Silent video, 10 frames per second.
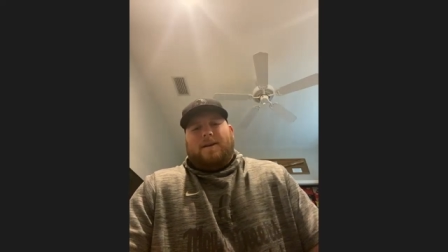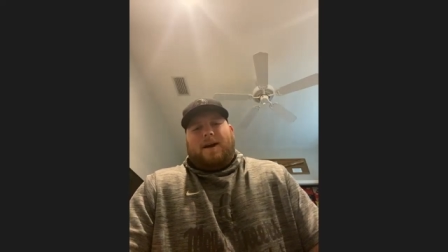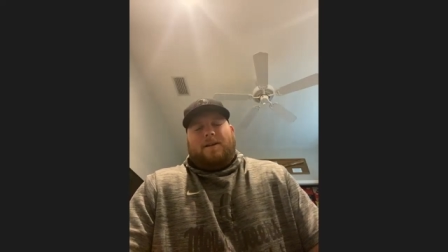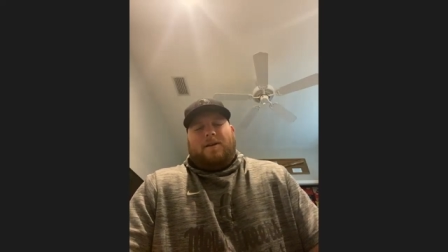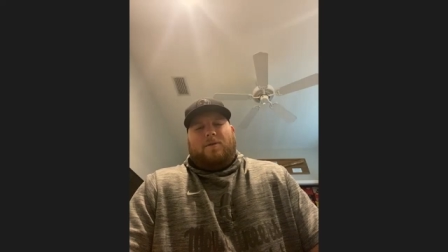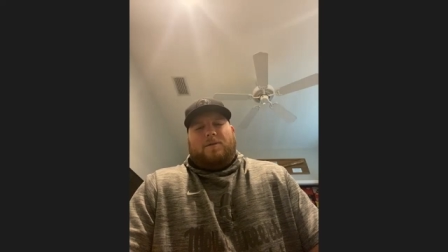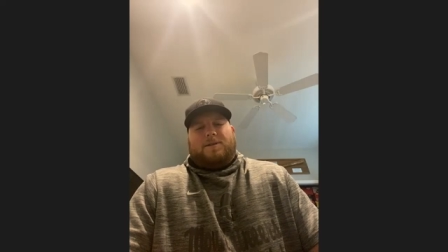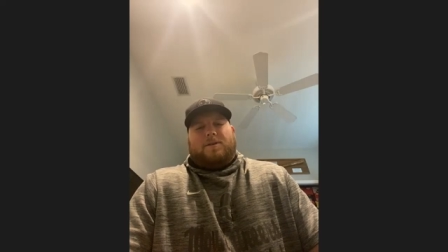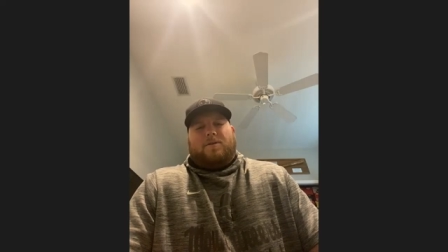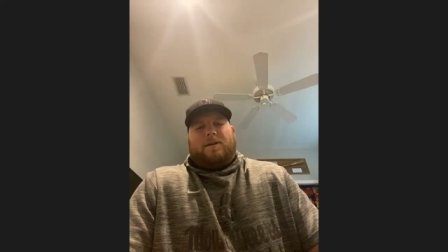I know
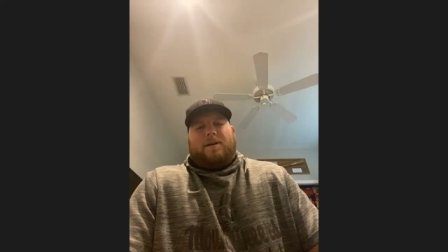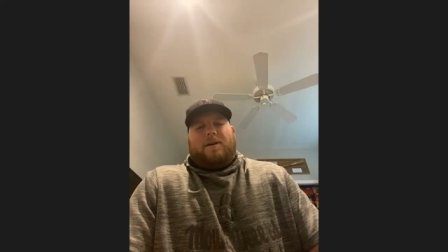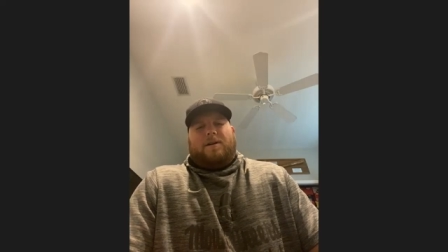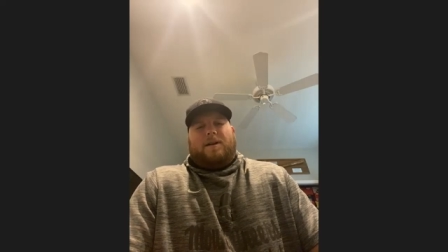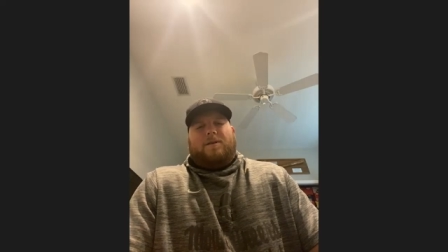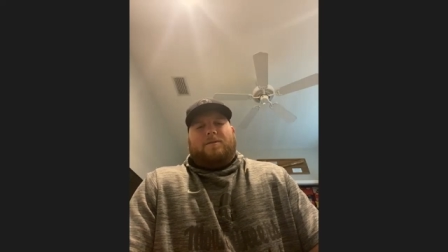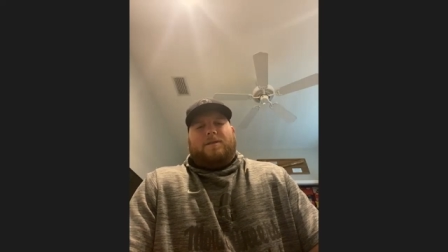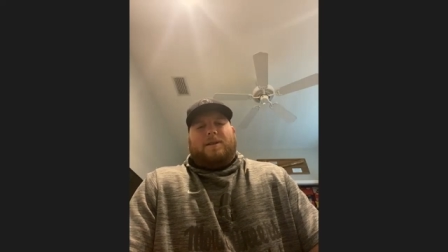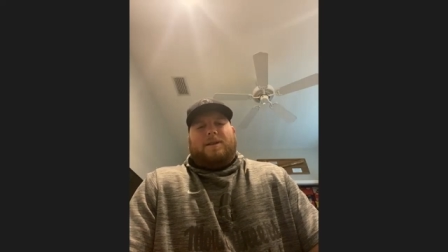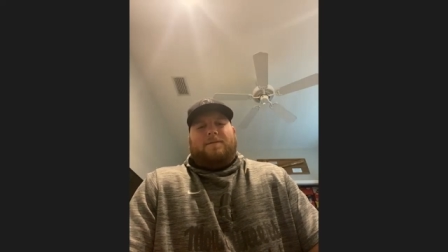what's going on. I know what
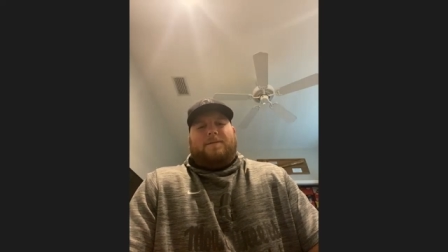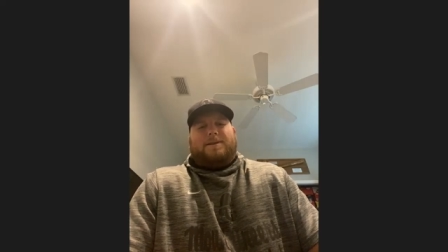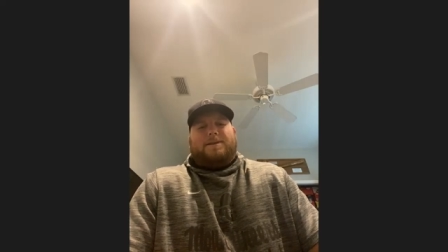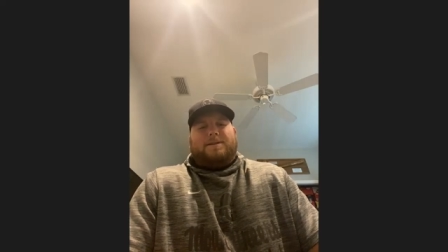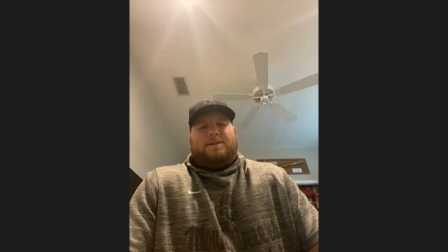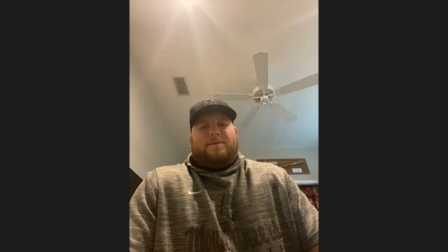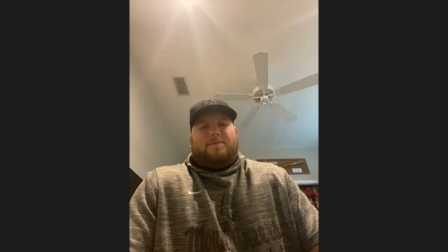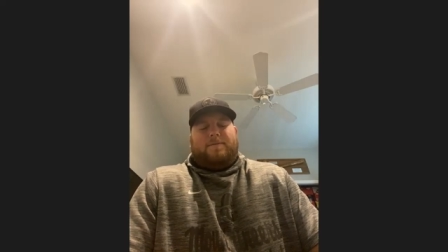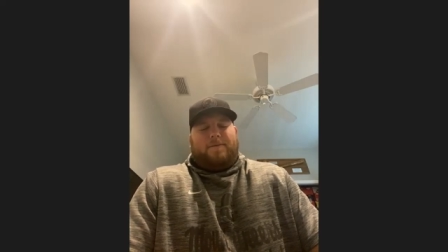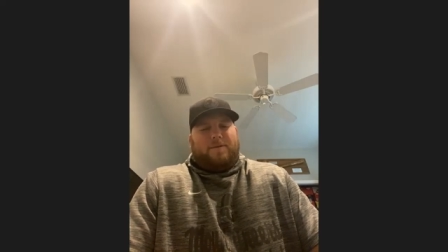the defense is
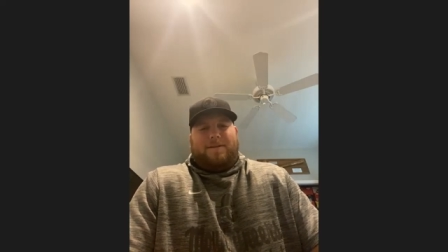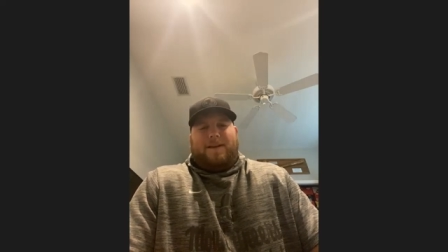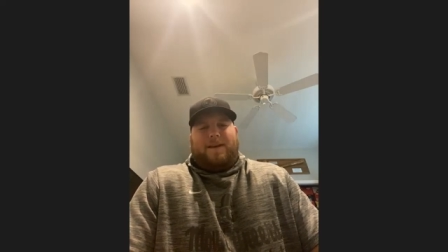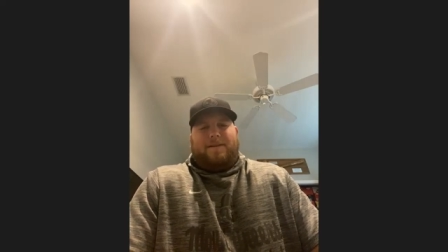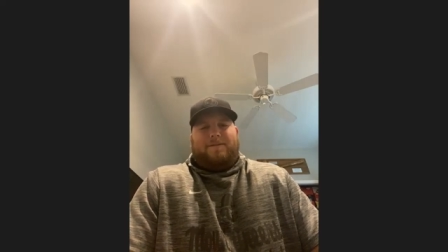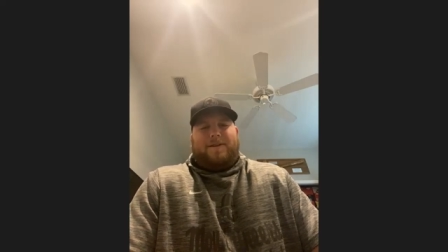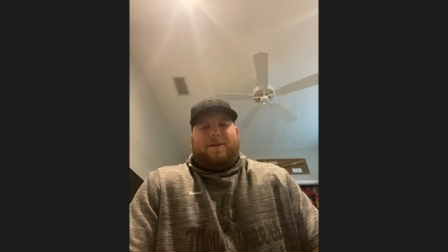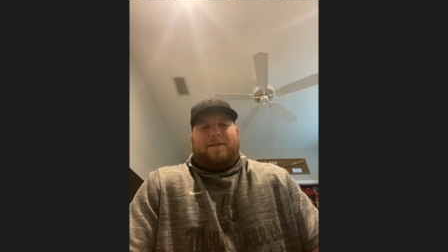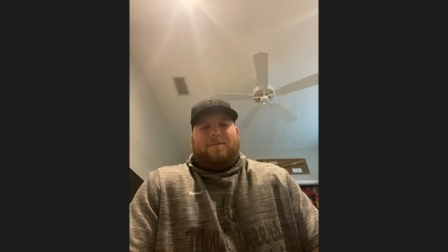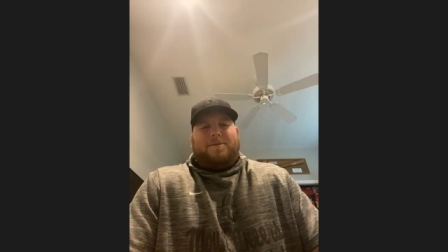doing before they even
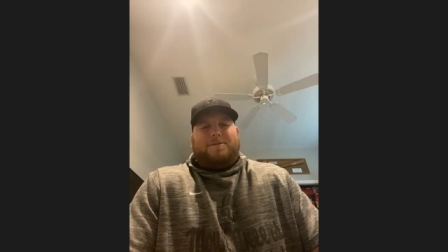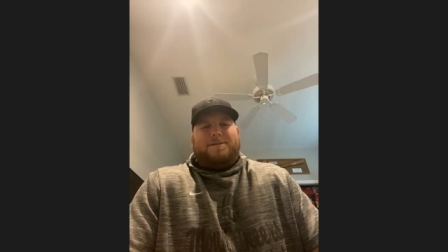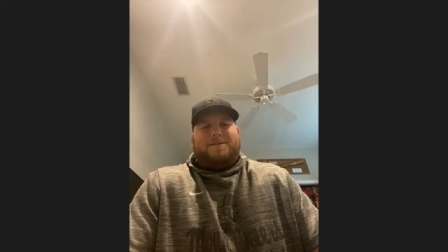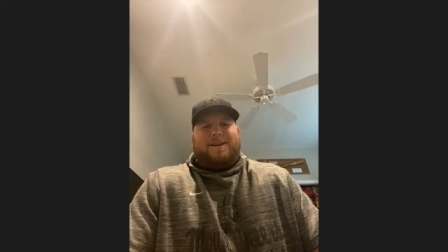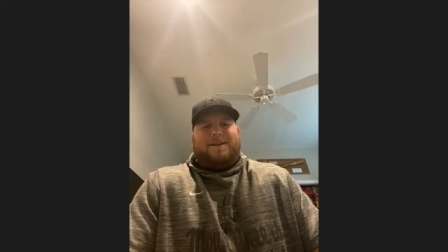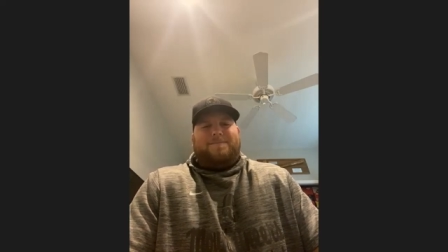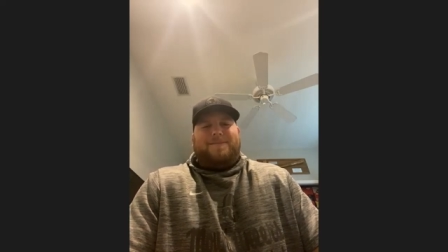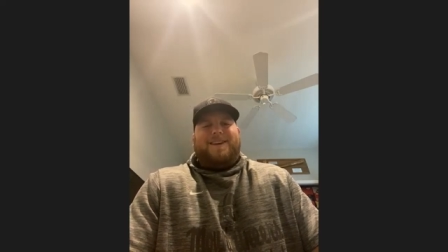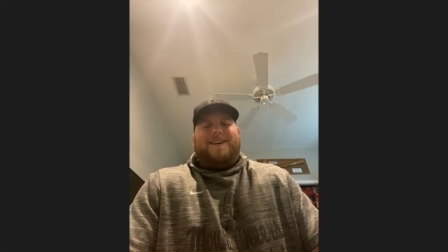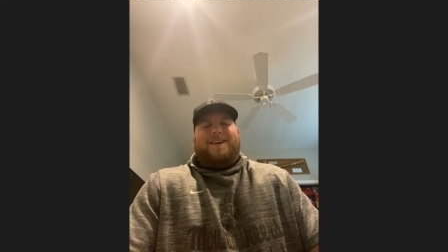call it most of the time.
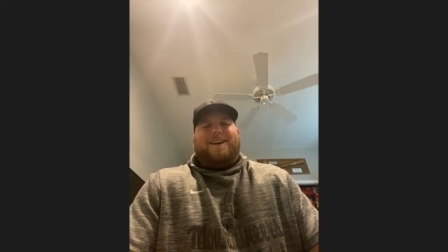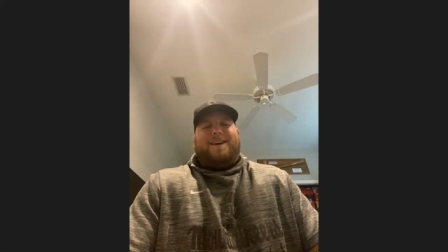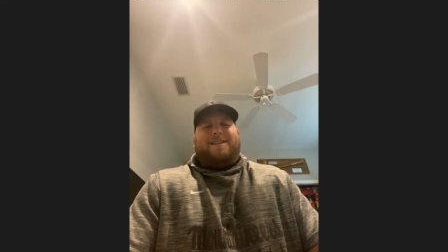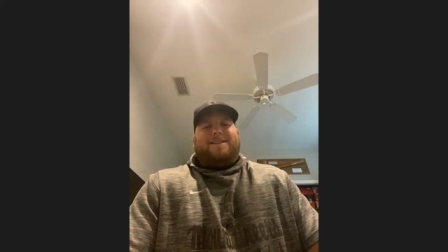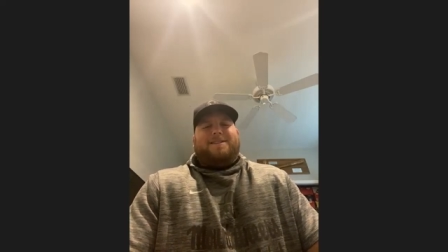And then